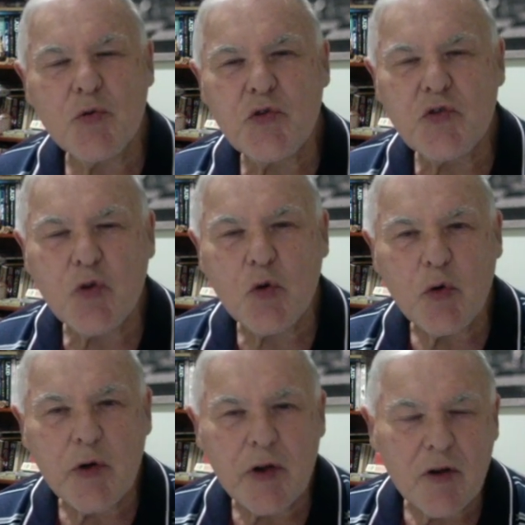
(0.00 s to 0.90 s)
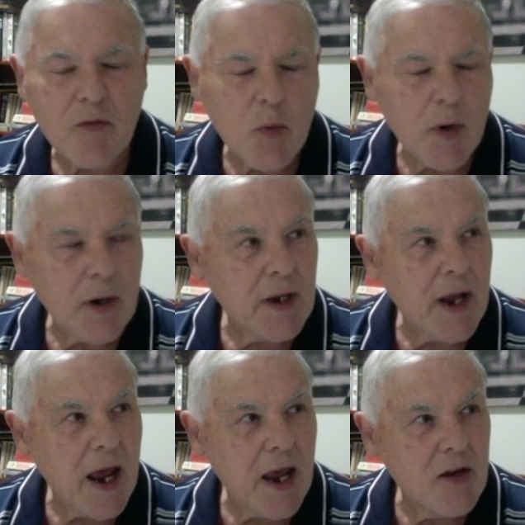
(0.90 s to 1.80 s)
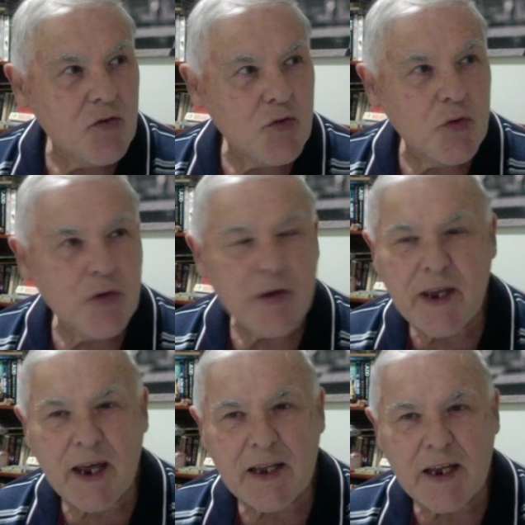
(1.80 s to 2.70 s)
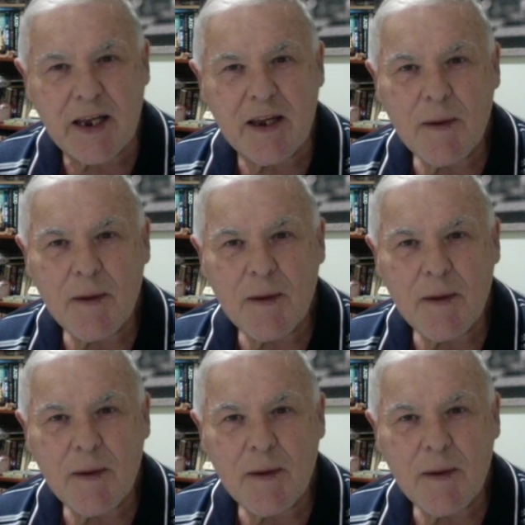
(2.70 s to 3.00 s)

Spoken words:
story of one Andrew Kelly